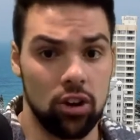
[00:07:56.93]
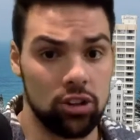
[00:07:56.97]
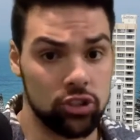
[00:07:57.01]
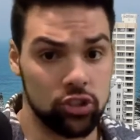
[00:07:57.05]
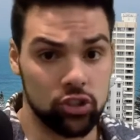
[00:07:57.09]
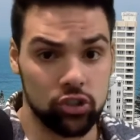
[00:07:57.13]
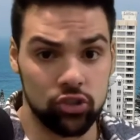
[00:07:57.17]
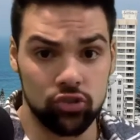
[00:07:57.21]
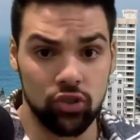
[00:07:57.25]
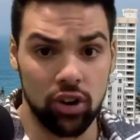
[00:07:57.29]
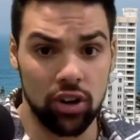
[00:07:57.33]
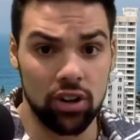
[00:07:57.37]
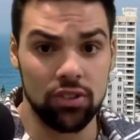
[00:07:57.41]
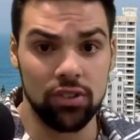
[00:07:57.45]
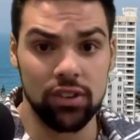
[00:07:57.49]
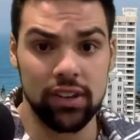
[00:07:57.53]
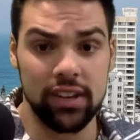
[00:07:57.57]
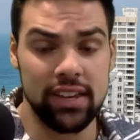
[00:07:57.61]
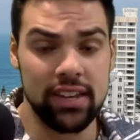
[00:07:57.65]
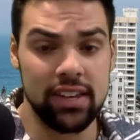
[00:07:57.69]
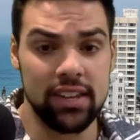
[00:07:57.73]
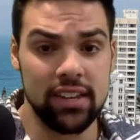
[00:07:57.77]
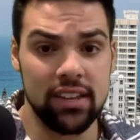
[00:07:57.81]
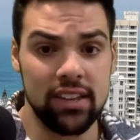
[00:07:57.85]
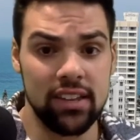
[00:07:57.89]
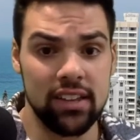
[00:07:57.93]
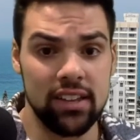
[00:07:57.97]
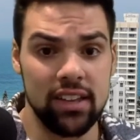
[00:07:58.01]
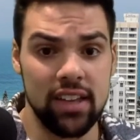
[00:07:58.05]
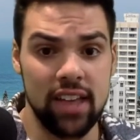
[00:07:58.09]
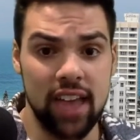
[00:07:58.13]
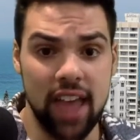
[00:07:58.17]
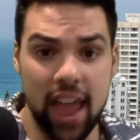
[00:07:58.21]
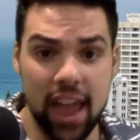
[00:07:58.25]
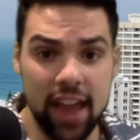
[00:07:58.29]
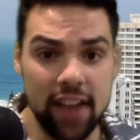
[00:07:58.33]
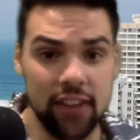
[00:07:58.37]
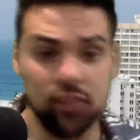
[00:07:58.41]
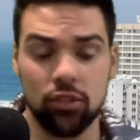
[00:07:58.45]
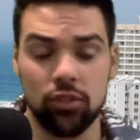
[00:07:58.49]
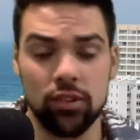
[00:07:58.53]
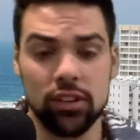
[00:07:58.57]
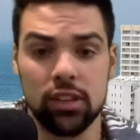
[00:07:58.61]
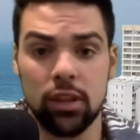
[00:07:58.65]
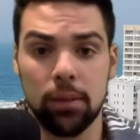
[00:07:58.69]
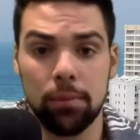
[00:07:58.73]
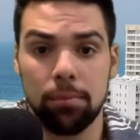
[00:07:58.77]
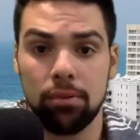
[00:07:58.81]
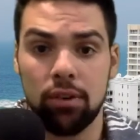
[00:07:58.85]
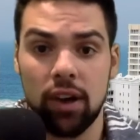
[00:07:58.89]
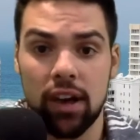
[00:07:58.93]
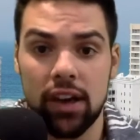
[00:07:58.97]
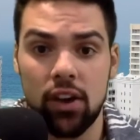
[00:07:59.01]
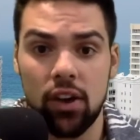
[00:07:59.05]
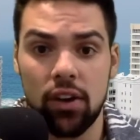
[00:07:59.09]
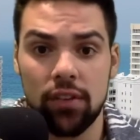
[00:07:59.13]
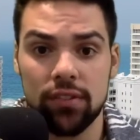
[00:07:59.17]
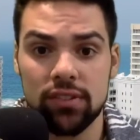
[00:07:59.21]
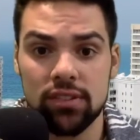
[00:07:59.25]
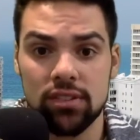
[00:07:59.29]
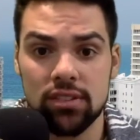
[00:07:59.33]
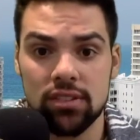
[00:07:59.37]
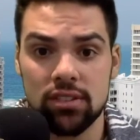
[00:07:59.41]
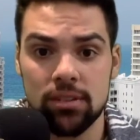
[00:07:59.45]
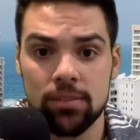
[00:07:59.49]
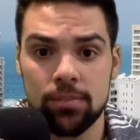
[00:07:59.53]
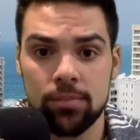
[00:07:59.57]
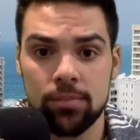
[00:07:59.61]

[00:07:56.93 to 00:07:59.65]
struggling entering the playoffs,